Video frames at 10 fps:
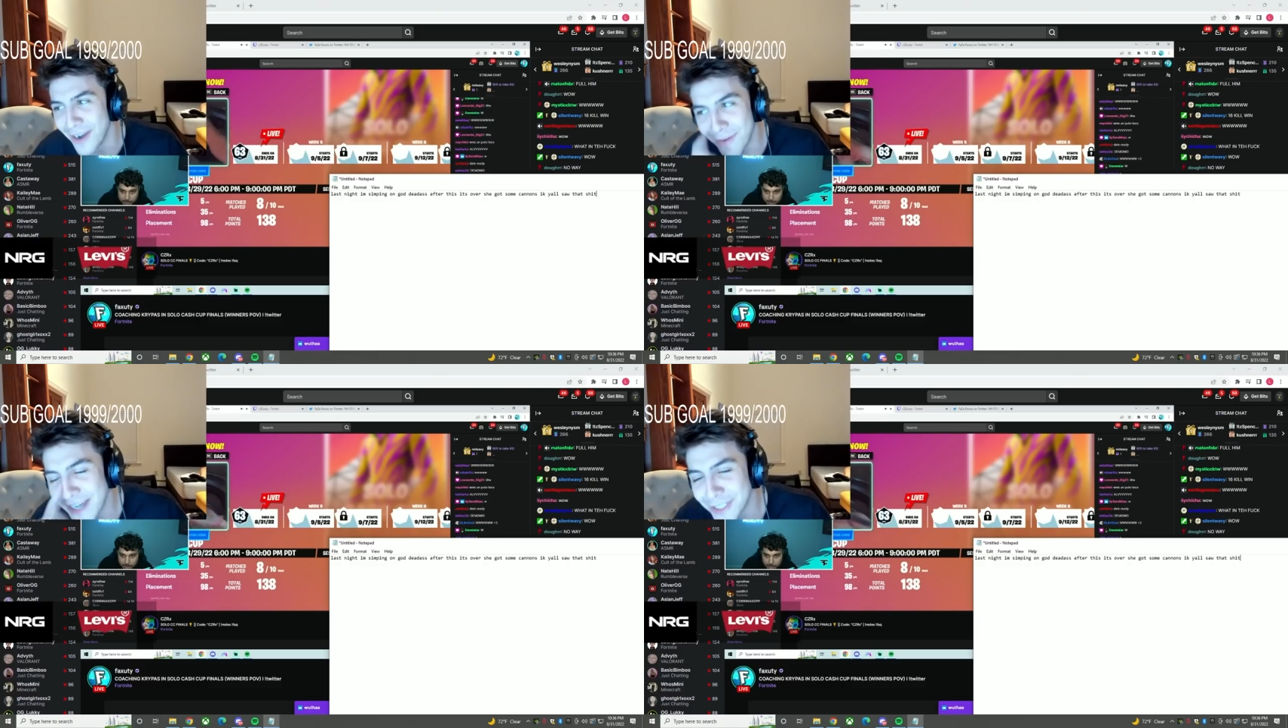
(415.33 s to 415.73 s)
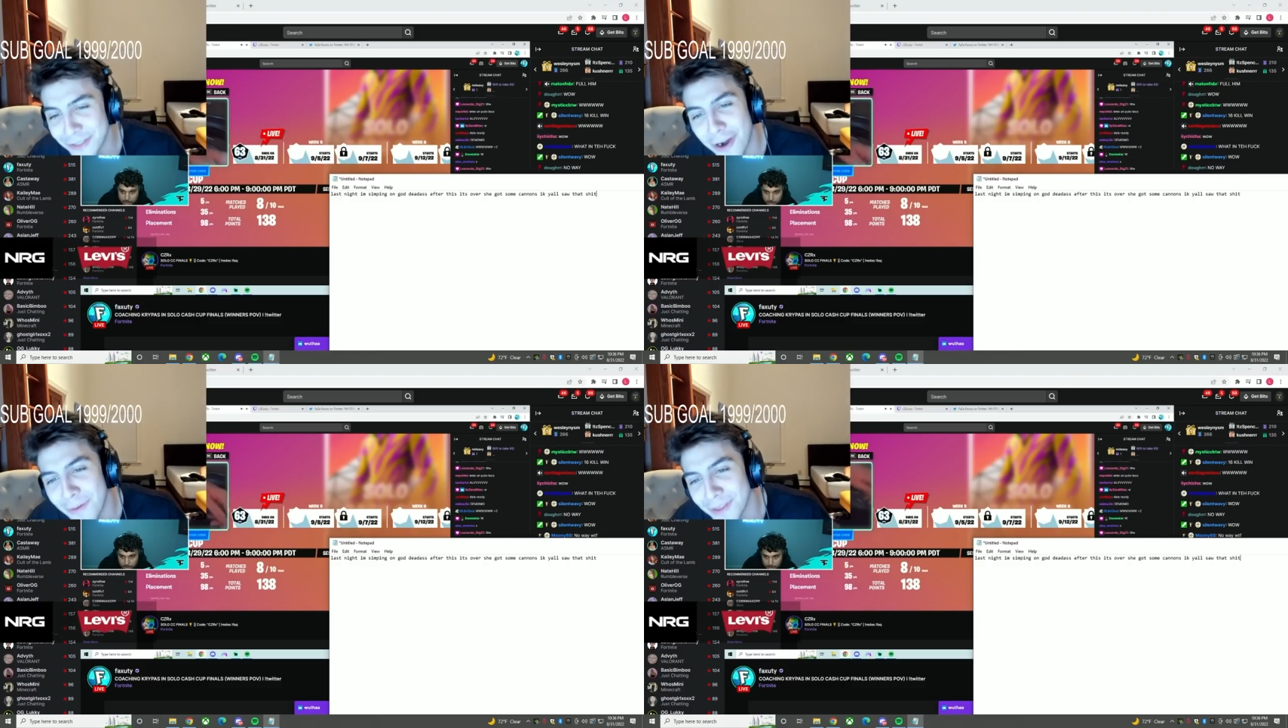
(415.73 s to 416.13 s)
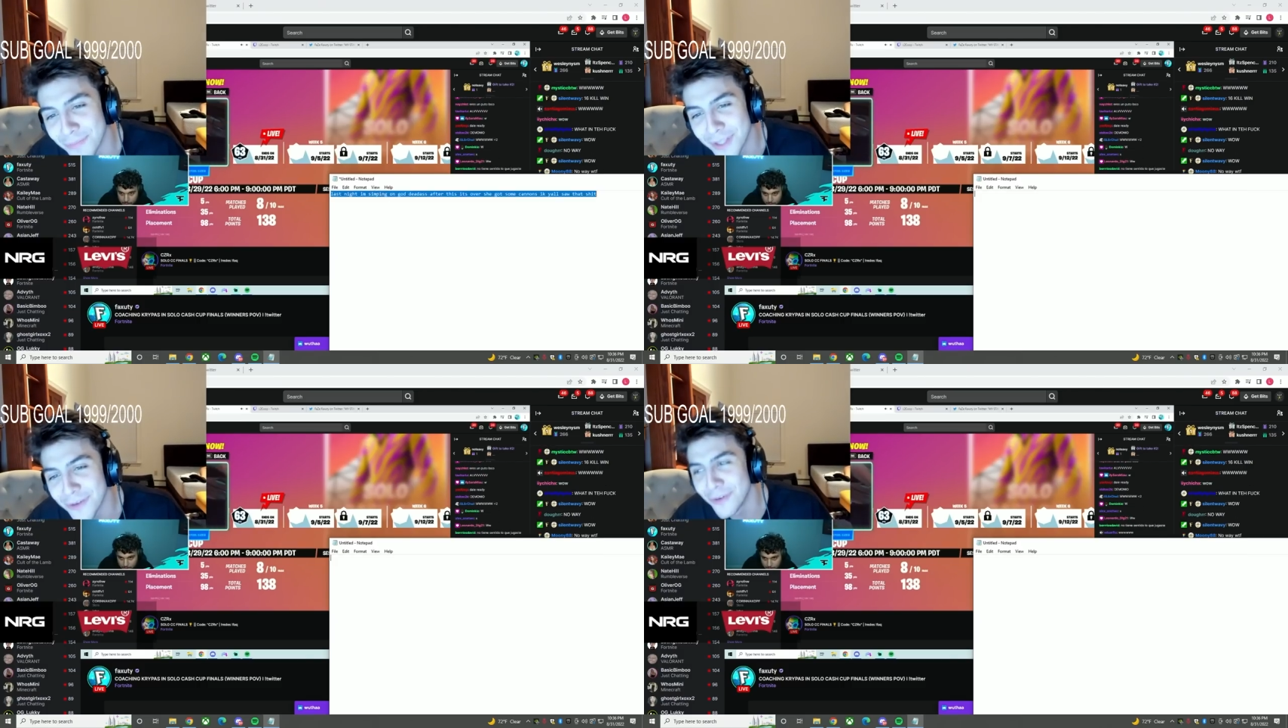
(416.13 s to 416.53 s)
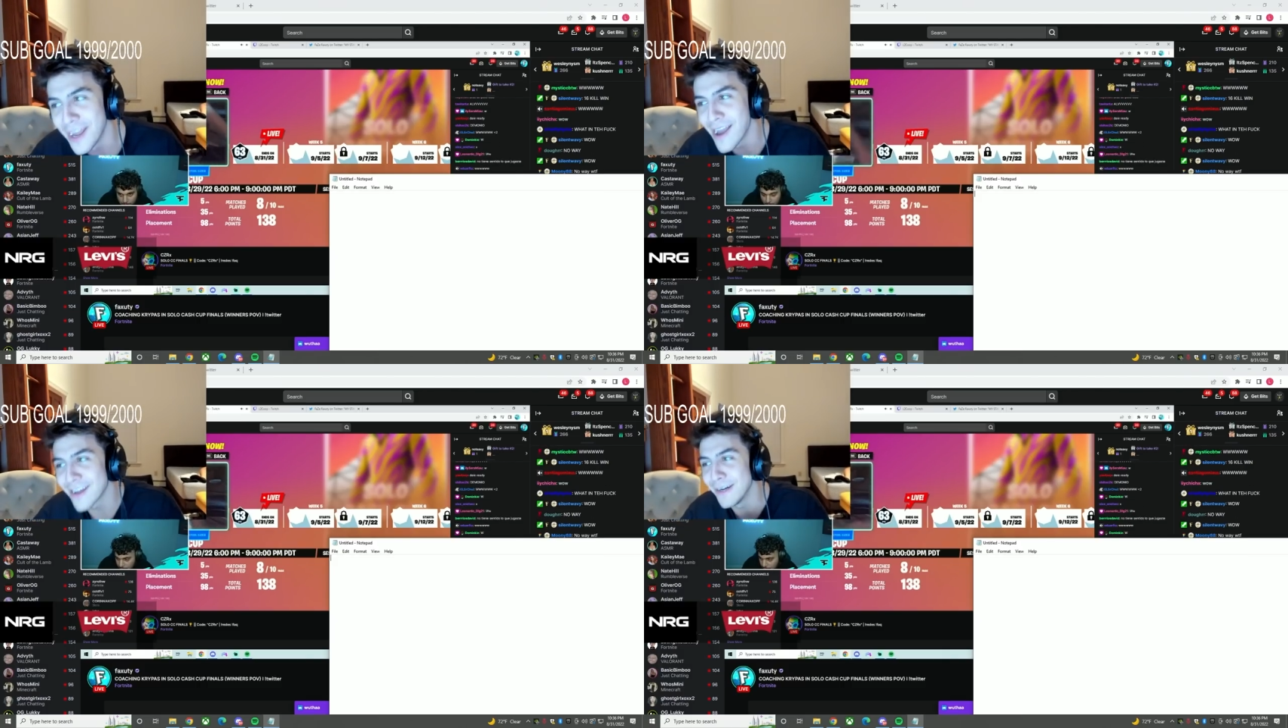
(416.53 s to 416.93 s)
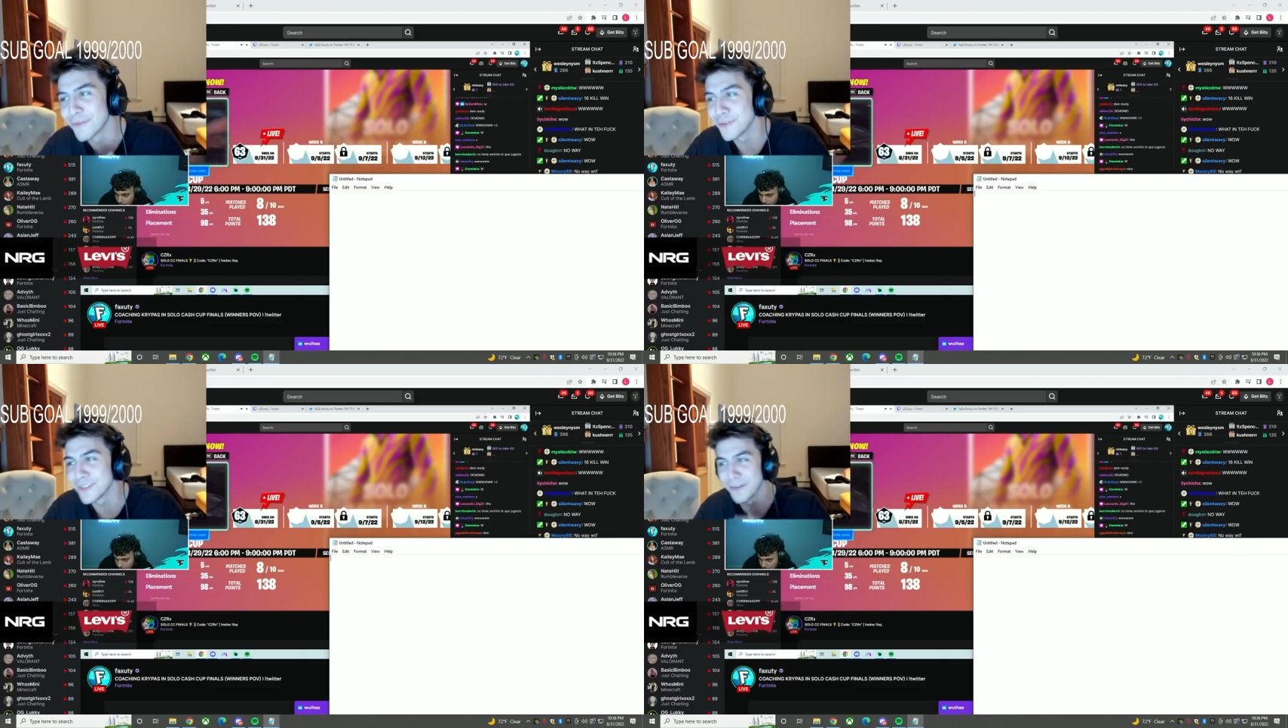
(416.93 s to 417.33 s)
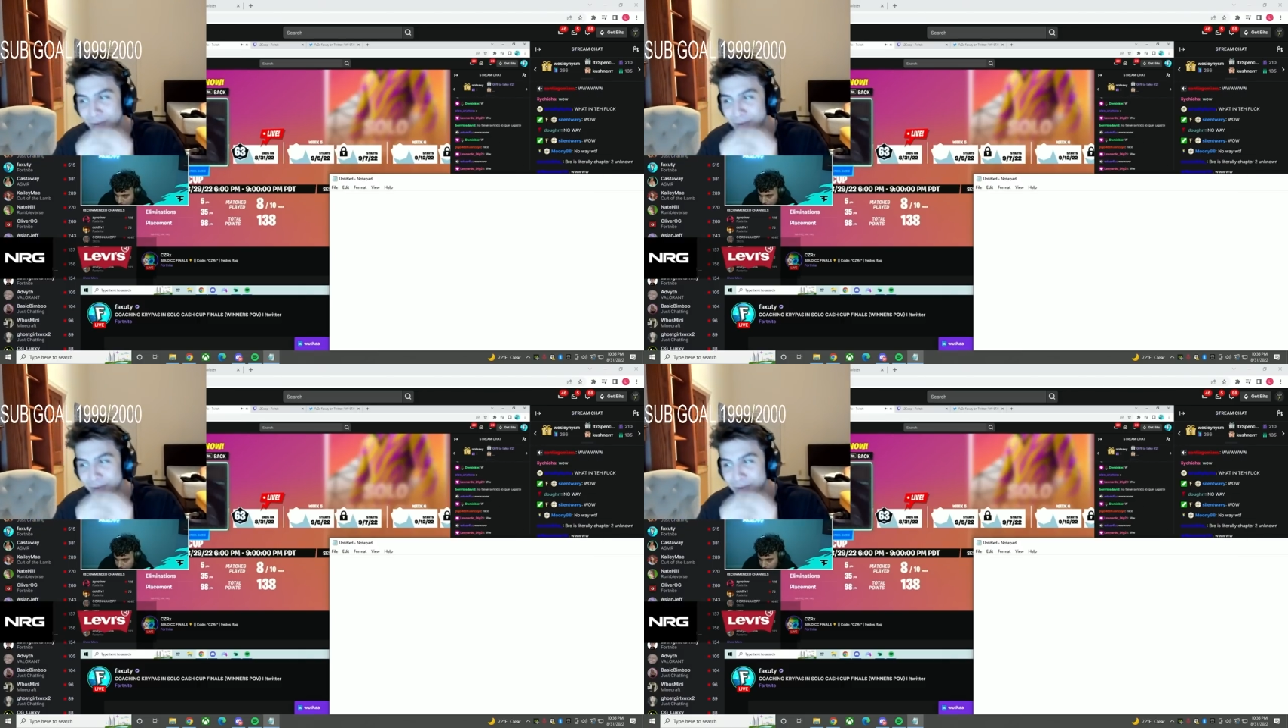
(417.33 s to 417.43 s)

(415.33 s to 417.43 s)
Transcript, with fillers: I'm actually talking about the political and economical state of the